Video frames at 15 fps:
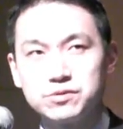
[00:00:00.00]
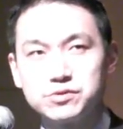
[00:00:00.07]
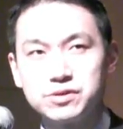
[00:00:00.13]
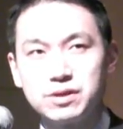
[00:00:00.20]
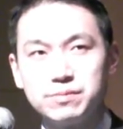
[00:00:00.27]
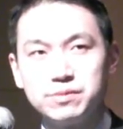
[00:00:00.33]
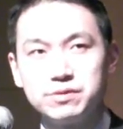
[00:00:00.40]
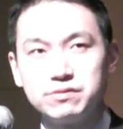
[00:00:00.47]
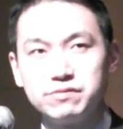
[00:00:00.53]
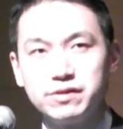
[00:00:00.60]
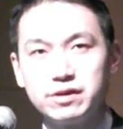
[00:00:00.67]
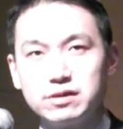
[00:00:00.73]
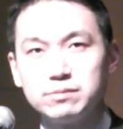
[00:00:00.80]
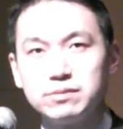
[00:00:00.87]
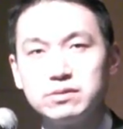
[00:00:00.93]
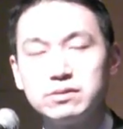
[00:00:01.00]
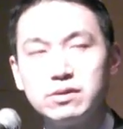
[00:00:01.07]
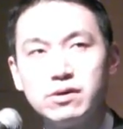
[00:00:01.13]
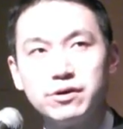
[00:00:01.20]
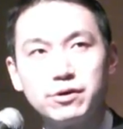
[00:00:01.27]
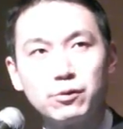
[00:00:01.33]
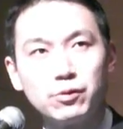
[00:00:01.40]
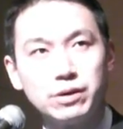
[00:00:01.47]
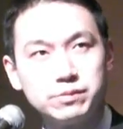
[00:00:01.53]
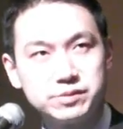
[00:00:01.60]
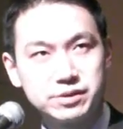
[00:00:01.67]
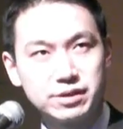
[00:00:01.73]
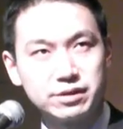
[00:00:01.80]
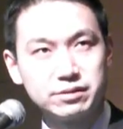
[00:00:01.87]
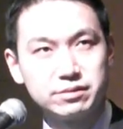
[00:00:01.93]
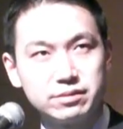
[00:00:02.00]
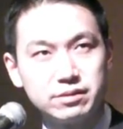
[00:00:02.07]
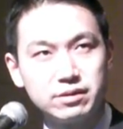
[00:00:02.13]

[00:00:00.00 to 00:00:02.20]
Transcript: statement available on our website